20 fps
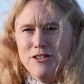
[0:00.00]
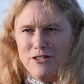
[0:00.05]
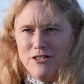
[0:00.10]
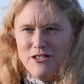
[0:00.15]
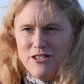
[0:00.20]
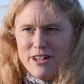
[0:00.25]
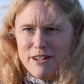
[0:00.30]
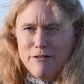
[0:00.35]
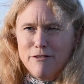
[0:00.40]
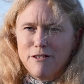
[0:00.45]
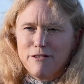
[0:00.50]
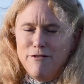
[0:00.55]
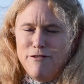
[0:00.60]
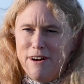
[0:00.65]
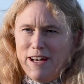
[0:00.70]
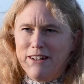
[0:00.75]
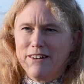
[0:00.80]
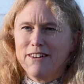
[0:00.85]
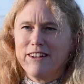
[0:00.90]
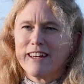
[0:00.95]
to shift
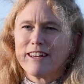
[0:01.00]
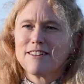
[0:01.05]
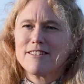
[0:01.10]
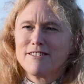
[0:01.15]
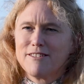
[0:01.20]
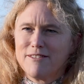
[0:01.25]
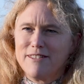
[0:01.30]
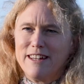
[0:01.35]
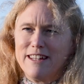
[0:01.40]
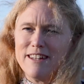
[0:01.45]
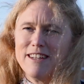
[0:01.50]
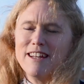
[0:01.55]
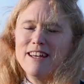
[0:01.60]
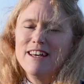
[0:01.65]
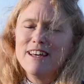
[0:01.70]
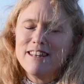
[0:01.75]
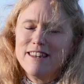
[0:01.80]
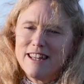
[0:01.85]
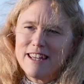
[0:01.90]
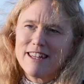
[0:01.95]
funding so that
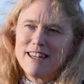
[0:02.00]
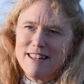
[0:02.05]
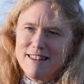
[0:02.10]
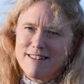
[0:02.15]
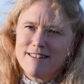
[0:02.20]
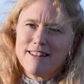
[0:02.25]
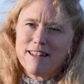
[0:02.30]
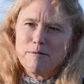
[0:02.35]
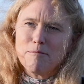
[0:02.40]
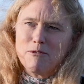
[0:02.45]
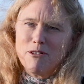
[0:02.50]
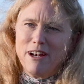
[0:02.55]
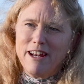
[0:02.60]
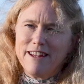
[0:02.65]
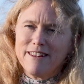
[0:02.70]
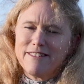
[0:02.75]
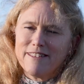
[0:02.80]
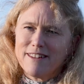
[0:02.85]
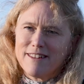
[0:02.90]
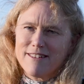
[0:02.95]
they can
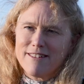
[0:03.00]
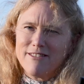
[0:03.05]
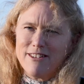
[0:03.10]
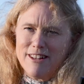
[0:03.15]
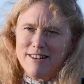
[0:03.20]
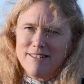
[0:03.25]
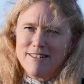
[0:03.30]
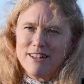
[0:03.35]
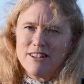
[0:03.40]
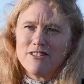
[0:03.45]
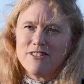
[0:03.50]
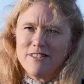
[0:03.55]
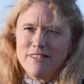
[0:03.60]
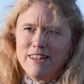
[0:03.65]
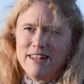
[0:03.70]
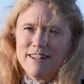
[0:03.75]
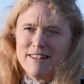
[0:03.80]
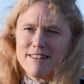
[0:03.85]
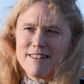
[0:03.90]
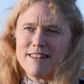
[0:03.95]
stimulate this transition
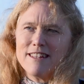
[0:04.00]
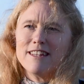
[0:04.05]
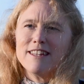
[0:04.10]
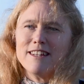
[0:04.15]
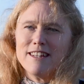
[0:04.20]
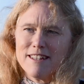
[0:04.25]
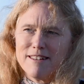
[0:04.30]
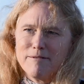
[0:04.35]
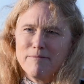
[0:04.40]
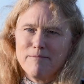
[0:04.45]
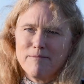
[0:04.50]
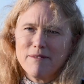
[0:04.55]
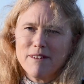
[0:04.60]
that is needed.